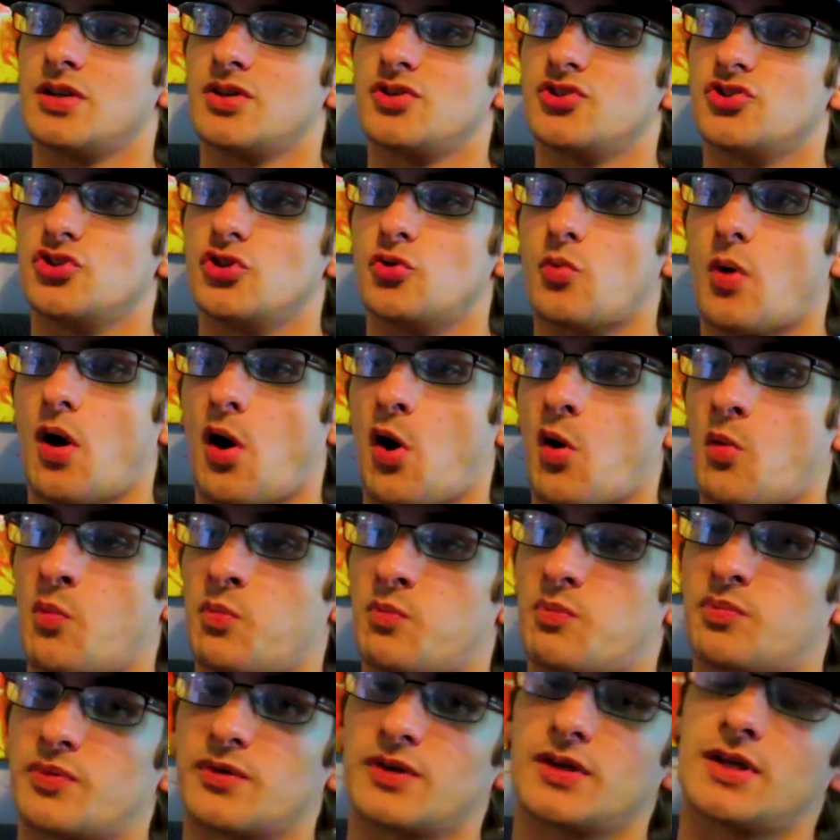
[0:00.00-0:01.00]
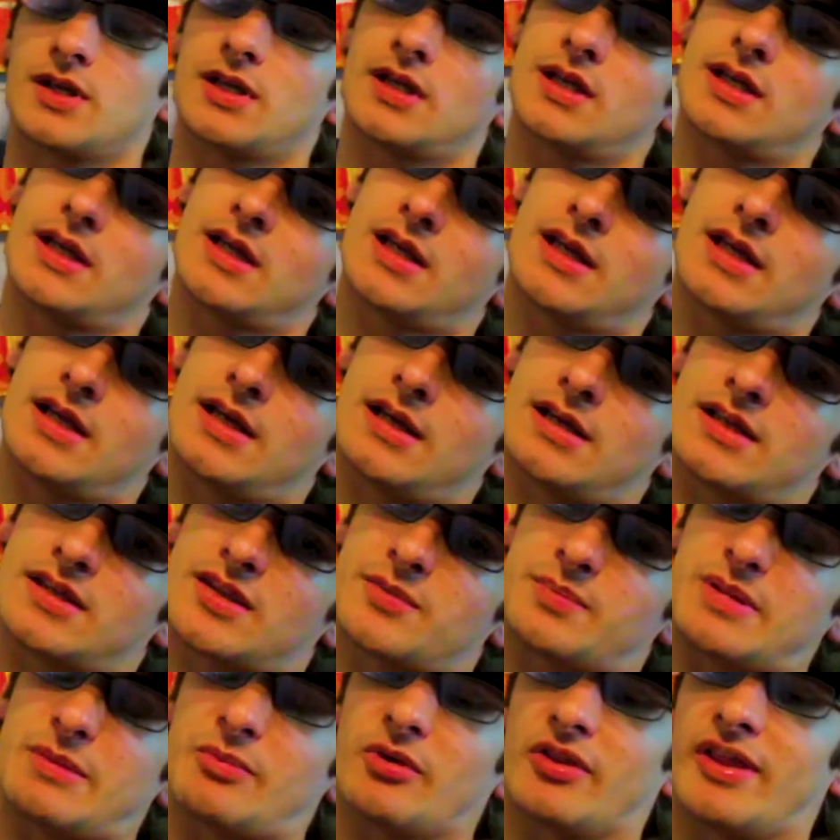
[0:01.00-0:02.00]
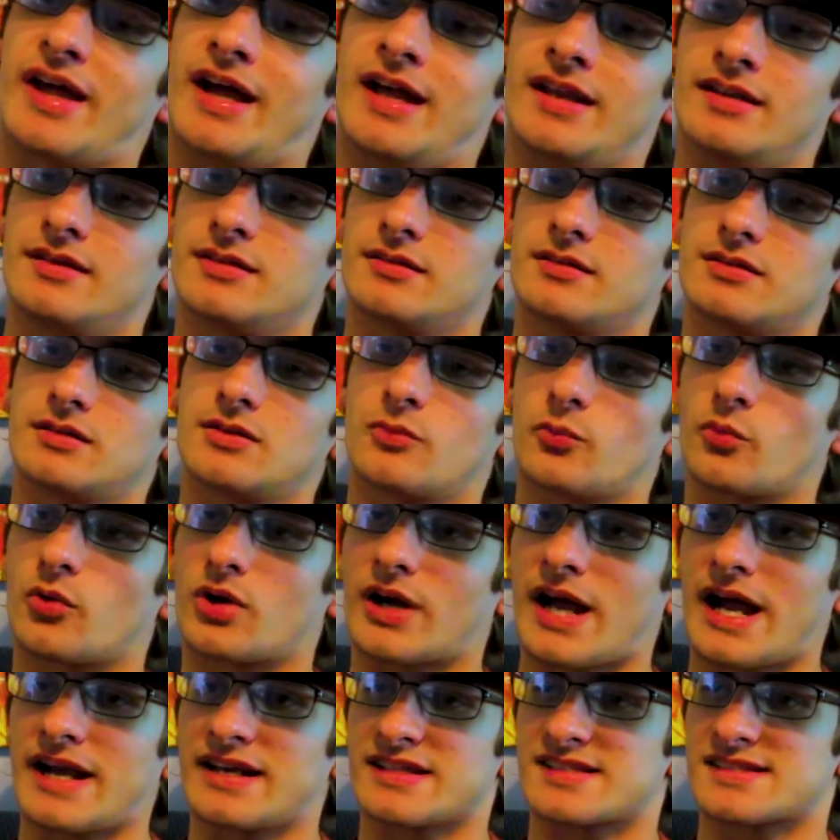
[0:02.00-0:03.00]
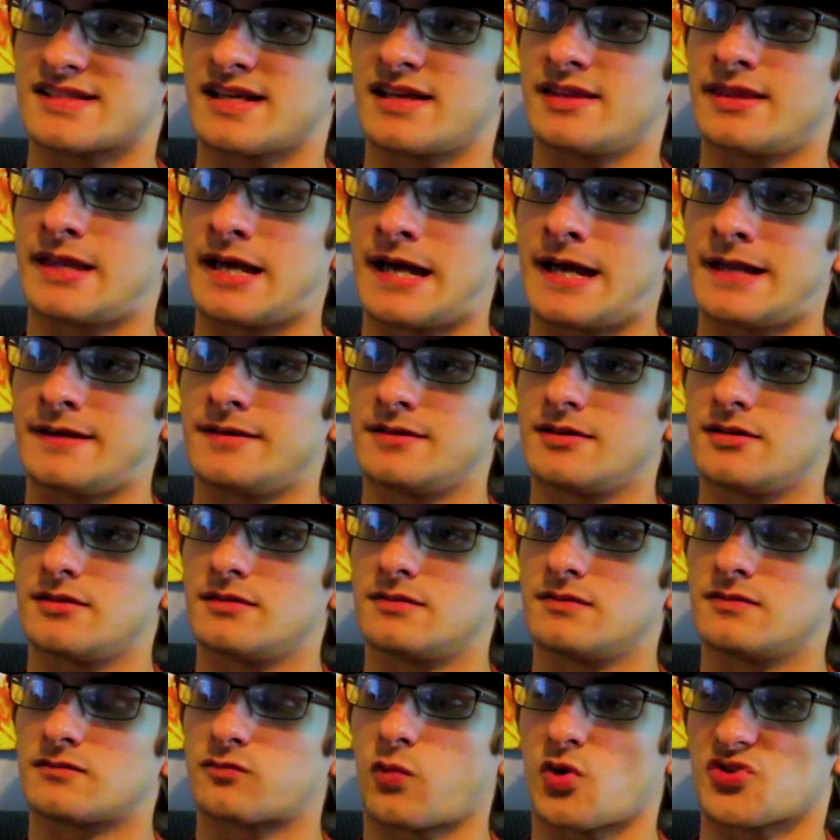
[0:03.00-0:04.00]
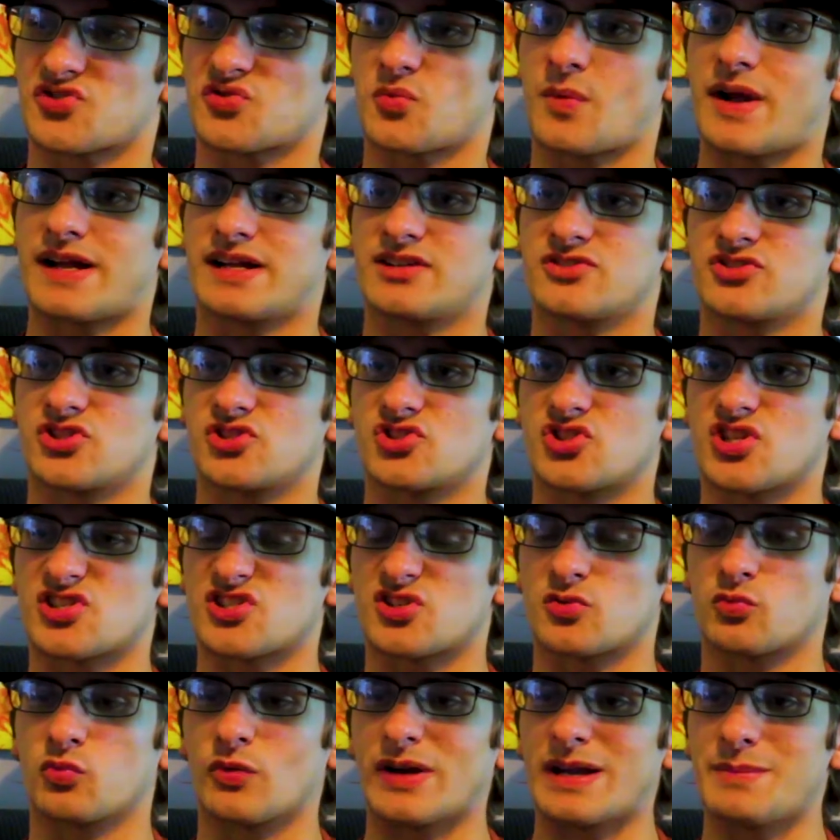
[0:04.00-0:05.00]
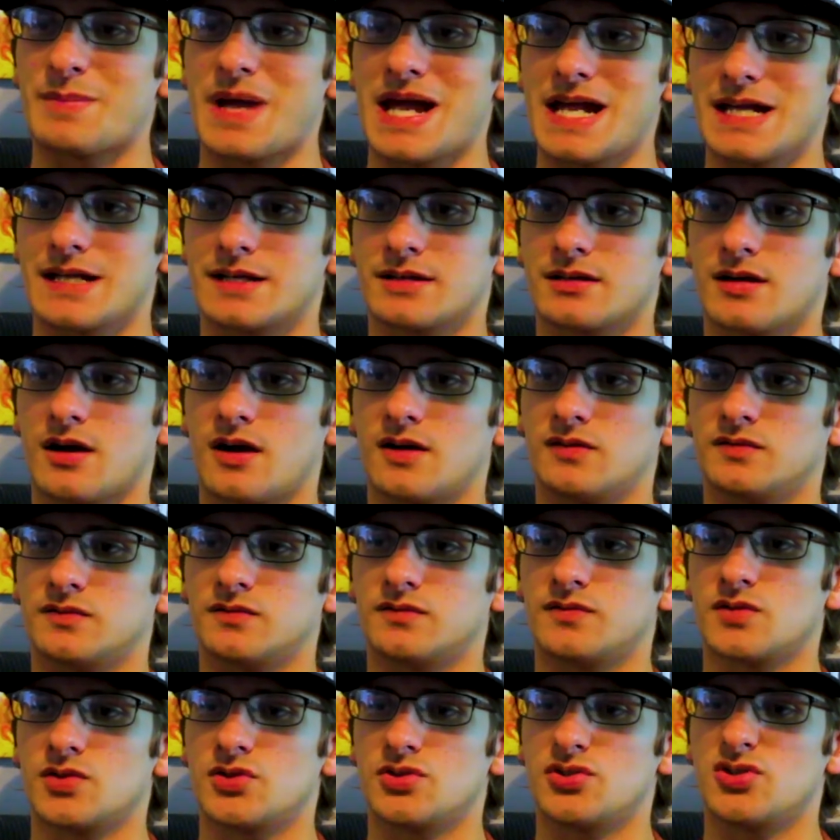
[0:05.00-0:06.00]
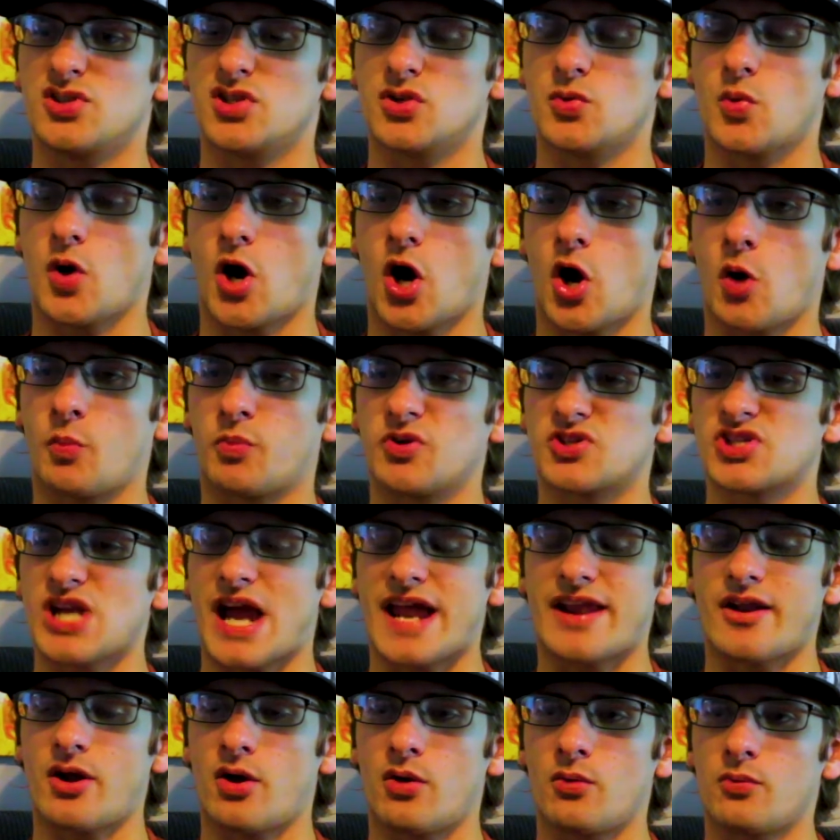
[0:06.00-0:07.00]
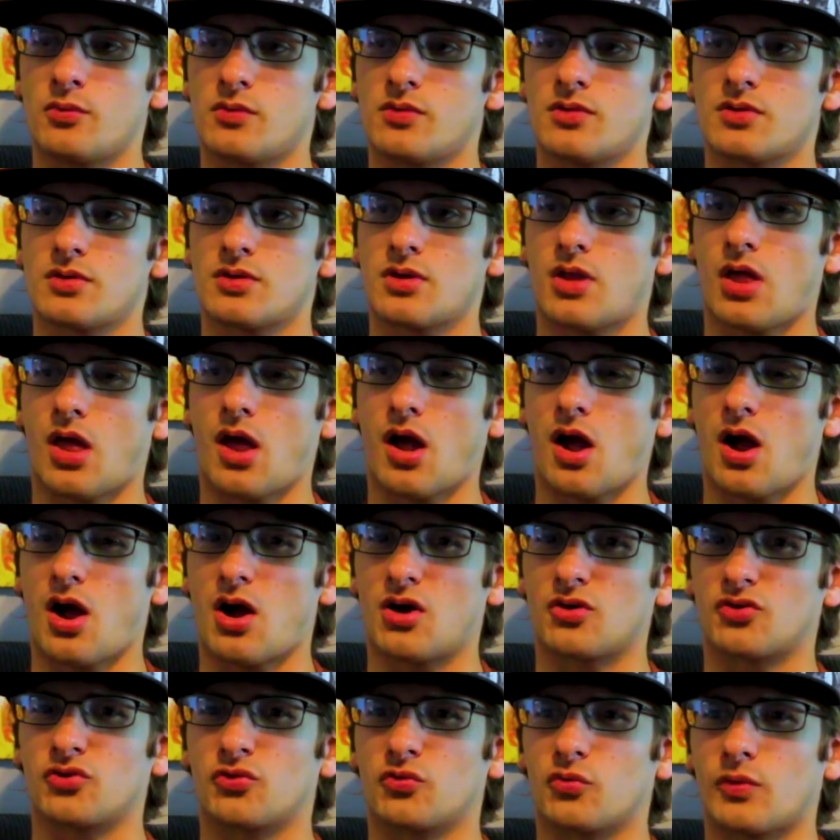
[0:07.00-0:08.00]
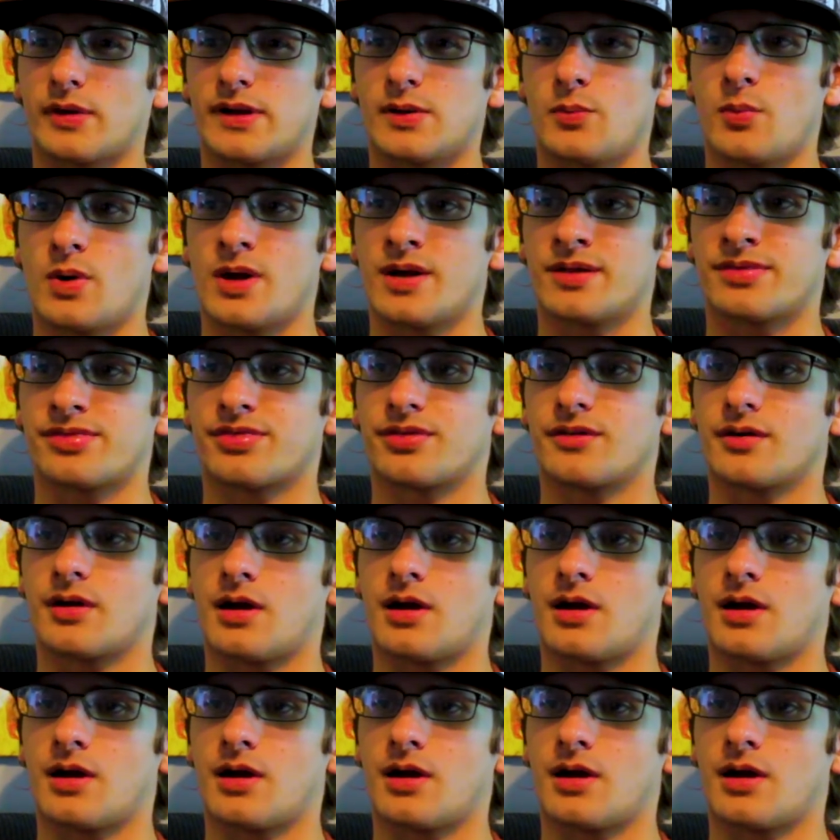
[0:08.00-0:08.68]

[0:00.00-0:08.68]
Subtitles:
New Hope. The people that will kind of say that Force Awakens is just a remake of New Hope, which I don't agree with.